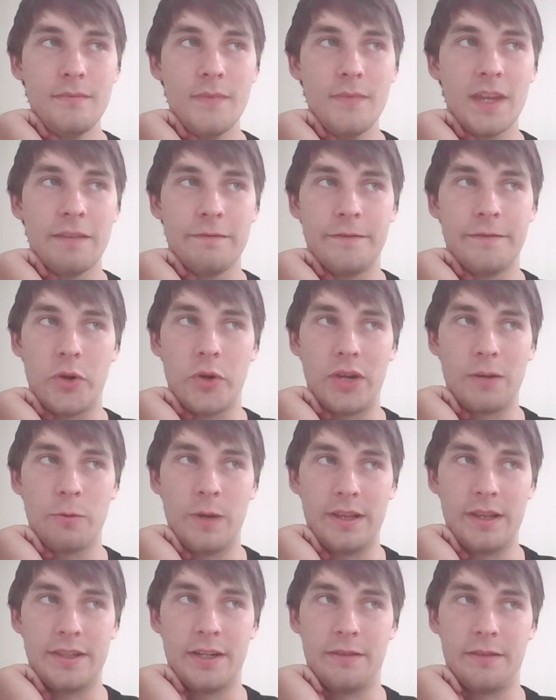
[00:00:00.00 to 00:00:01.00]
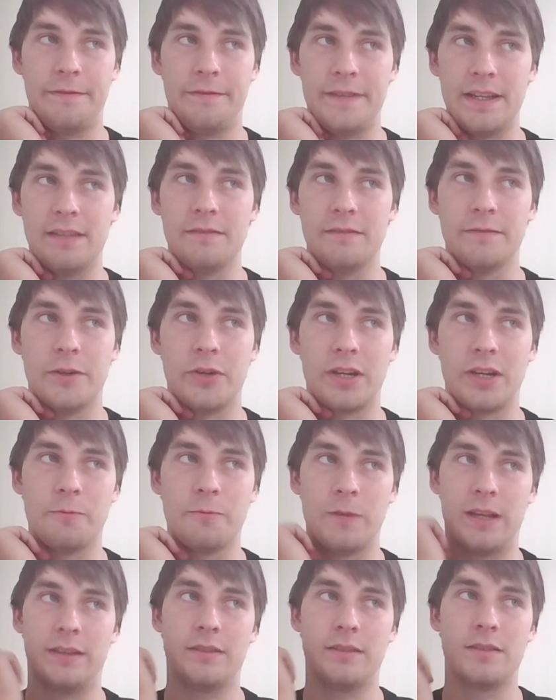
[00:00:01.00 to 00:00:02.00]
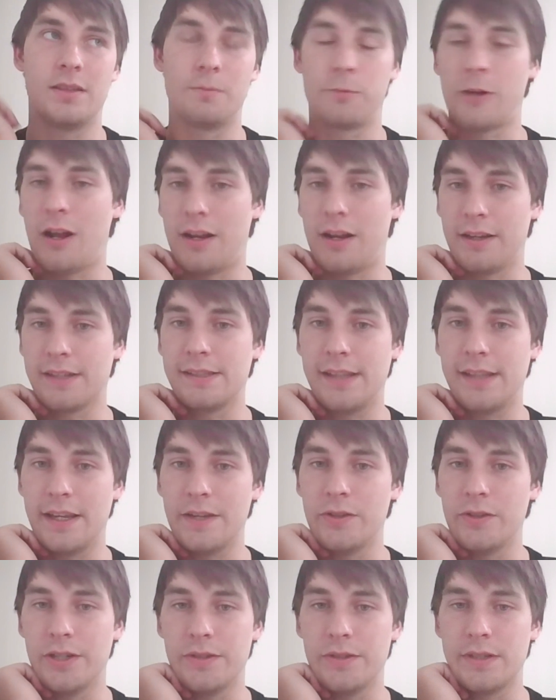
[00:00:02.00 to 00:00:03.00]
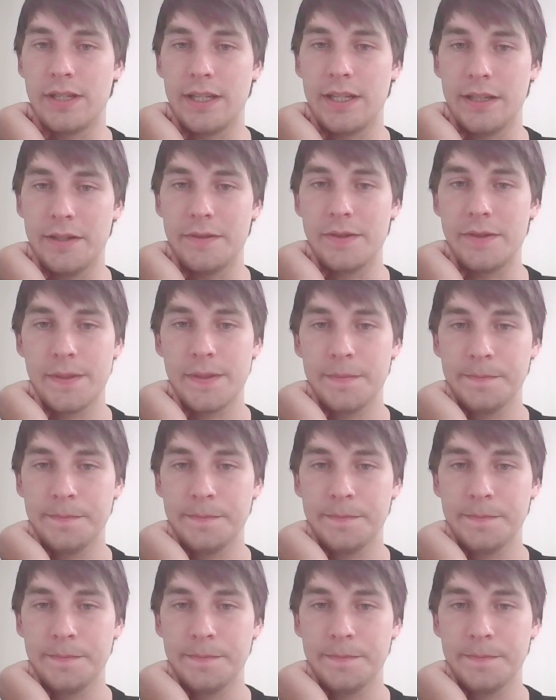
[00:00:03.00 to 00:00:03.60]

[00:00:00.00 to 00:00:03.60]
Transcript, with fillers: voting with your feet, voting with the products that you choose to use.